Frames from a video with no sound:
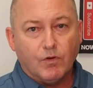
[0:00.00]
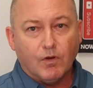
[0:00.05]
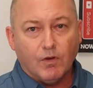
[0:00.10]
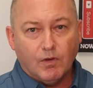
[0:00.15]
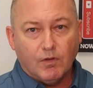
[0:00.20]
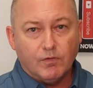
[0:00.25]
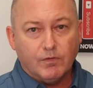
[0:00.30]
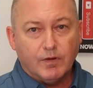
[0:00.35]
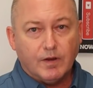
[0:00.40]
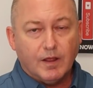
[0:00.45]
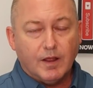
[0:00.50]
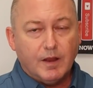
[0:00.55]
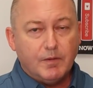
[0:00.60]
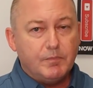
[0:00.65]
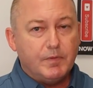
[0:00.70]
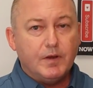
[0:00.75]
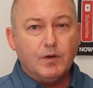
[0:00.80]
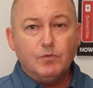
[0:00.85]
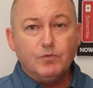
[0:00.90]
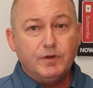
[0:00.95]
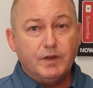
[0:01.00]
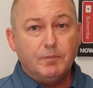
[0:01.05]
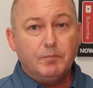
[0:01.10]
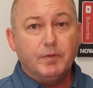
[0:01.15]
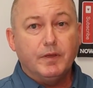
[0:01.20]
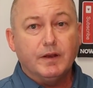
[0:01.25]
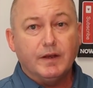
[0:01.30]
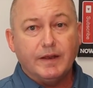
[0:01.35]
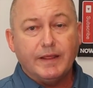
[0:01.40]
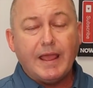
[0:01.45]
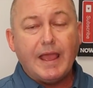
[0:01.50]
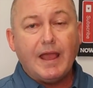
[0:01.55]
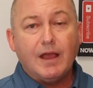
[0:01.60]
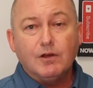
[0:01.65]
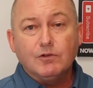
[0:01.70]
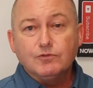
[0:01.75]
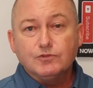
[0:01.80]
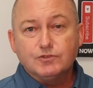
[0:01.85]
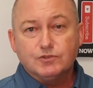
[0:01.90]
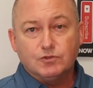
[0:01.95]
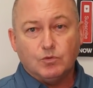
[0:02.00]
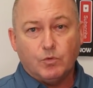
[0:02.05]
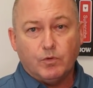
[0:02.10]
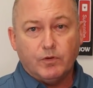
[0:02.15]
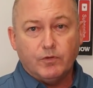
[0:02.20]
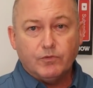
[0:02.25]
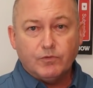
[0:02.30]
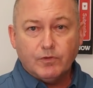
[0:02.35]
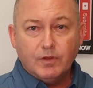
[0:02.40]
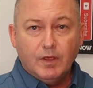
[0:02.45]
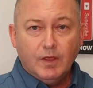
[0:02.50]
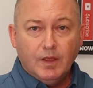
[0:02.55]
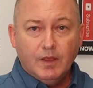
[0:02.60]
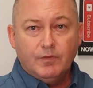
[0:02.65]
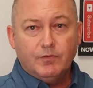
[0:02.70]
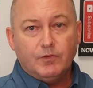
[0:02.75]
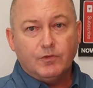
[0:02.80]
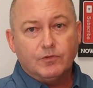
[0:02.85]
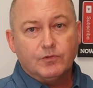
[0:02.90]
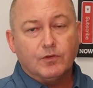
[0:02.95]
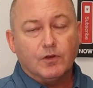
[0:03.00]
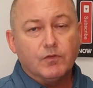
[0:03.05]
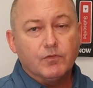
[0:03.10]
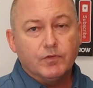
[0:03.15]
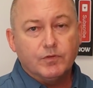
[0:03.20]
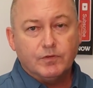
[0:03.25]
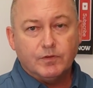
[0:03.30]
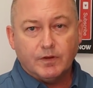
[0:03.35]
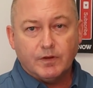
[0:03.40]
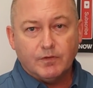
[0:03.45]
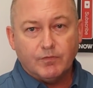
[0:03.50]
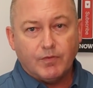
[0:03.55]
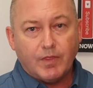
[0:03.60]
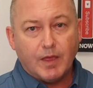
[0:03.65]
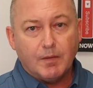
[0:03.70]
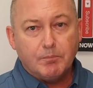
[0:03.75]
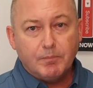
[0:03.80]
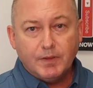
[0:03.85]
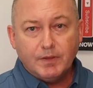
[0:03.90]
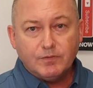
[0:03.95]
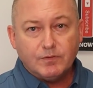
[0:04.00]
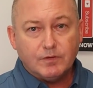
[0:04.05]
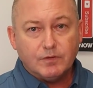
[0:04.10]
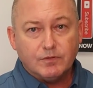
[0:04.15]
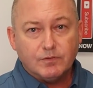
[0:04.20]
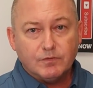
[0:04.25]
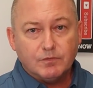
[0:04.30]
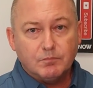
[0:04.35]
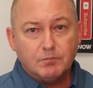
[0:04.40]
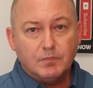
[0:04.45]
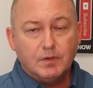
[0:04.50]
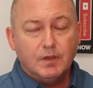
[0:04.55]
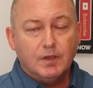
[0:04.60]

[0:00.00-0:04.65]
a long time, they don't typically outsource the servicing of that business.